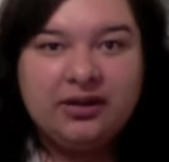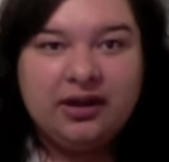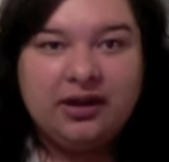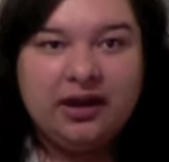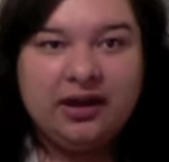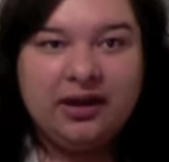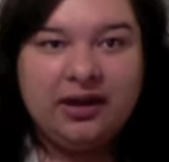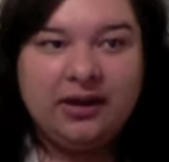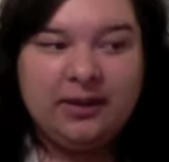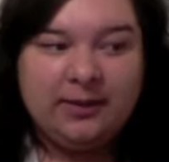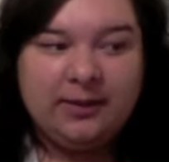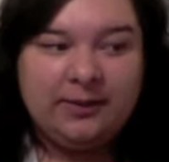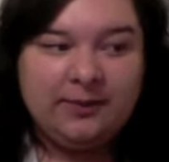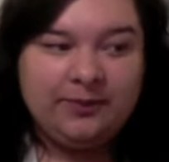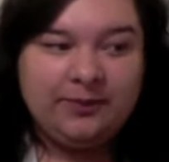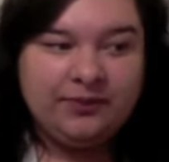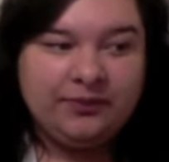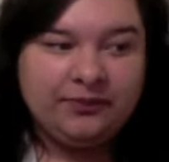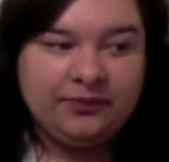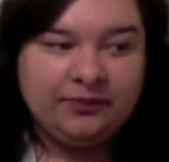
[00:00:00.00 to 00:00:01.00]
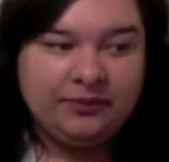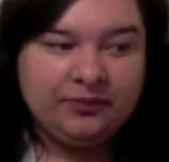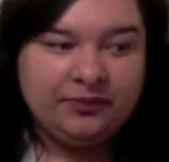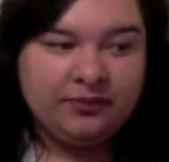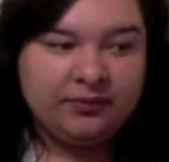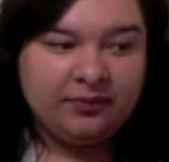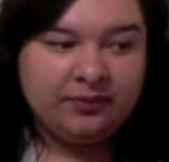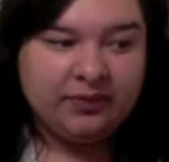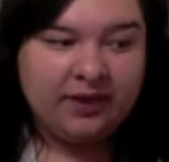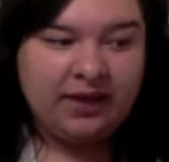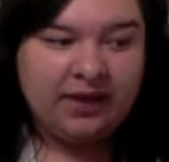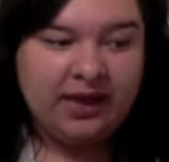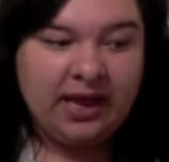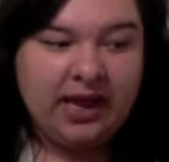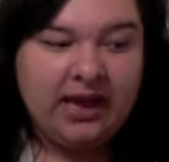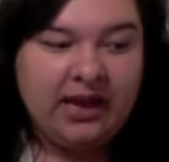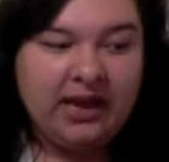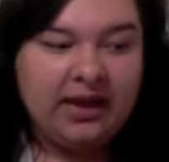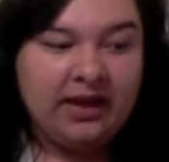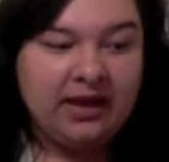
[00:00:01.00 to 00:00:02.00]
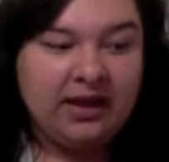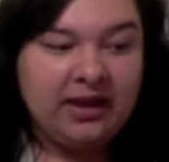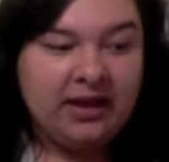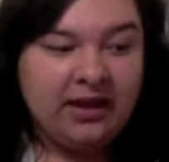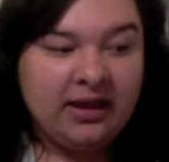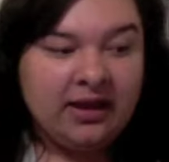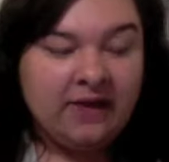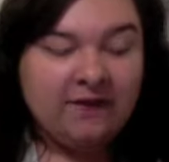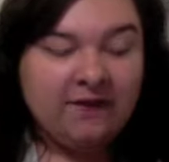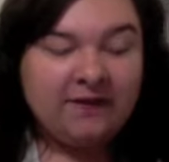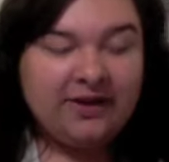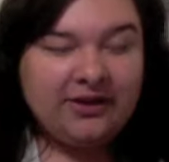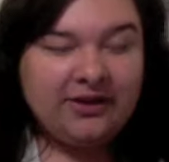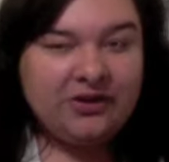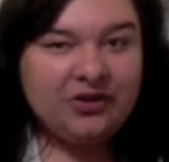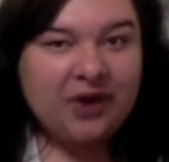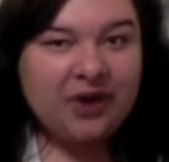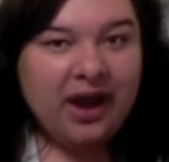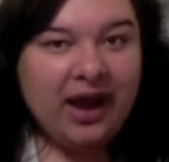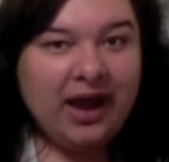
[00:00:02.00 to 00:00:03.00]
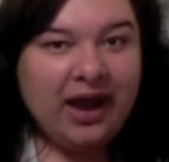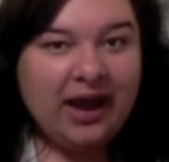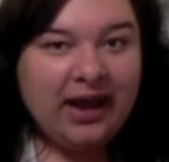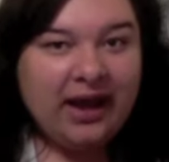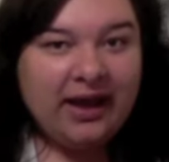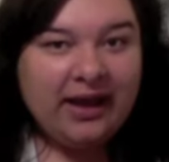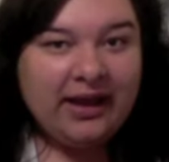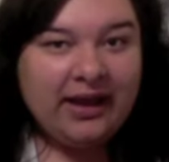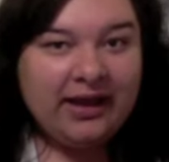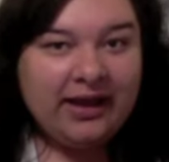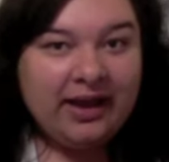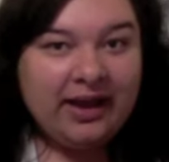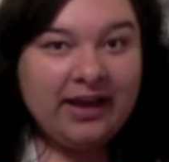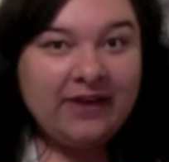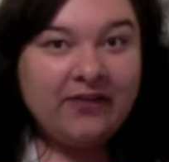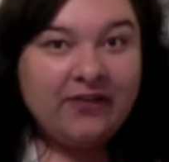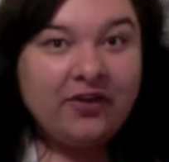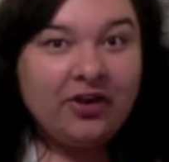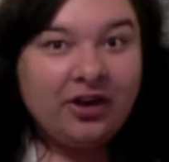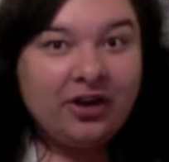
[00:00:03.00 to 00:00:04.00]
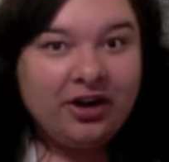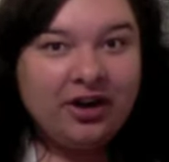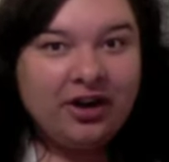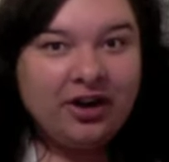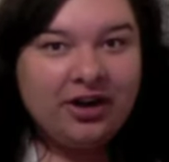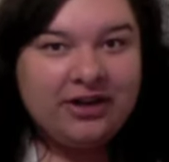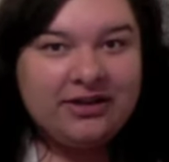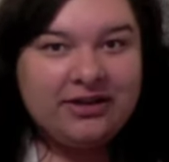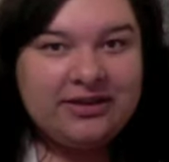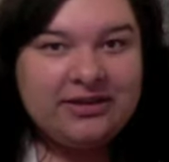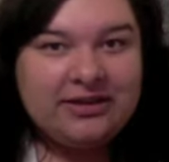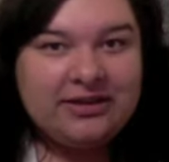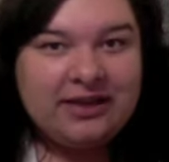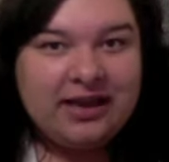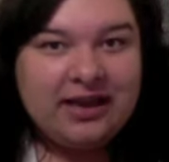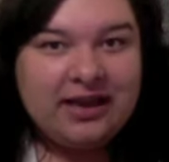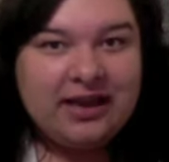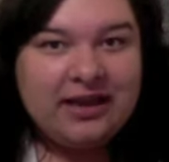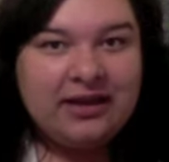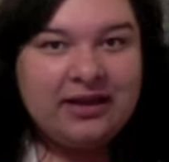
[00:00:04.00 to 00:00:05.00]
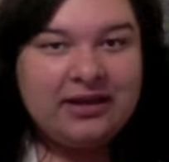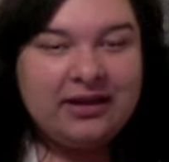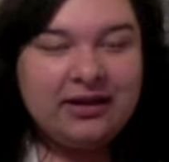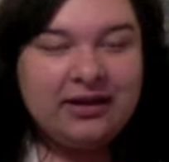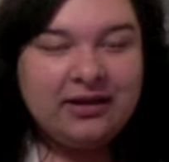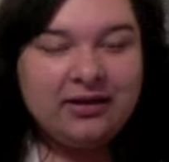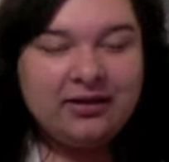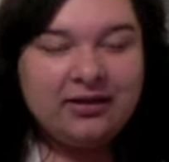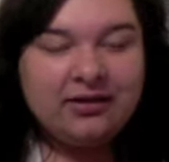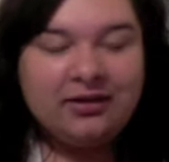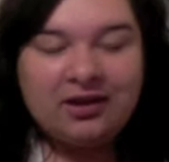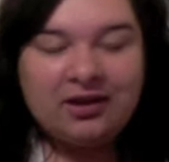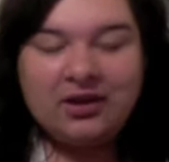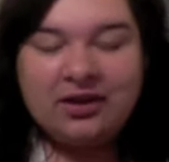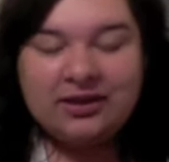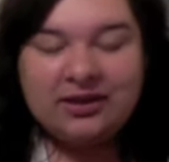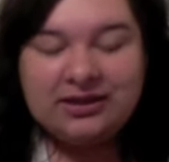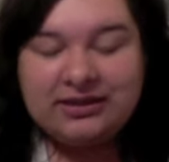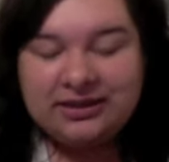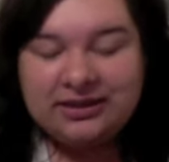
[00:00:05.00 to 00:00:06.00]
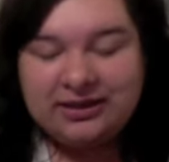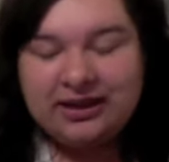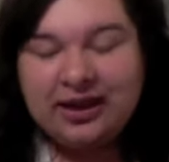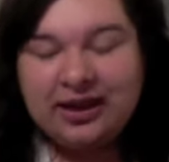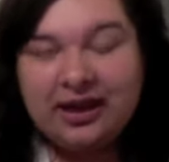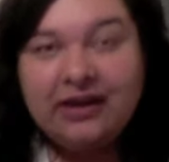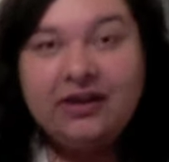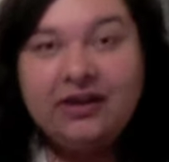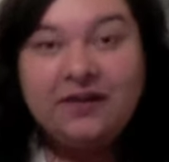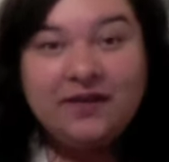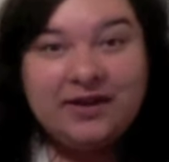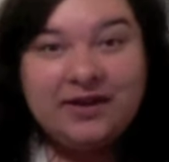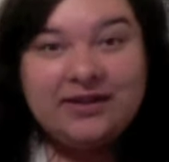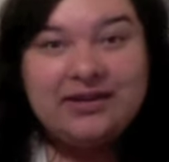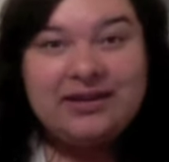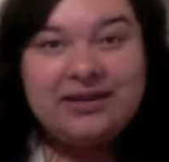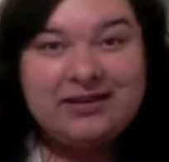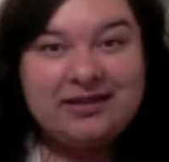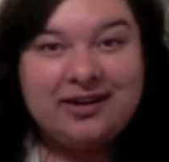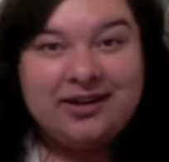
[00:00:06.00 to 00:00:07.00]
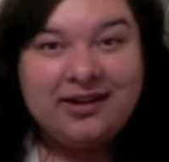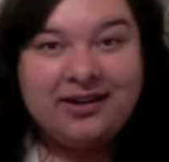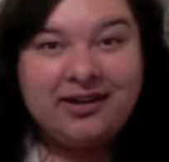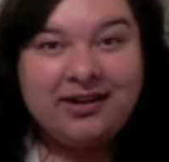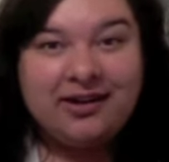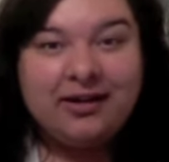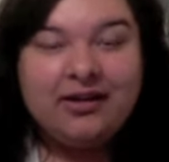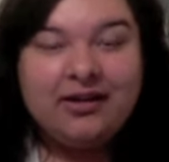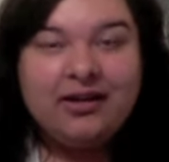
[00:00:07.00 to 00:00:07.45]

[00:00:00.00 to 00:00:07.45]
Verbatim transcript: Um, and if I try, it kind of hurts, and no, it doesn't. Kind of, it does hurt.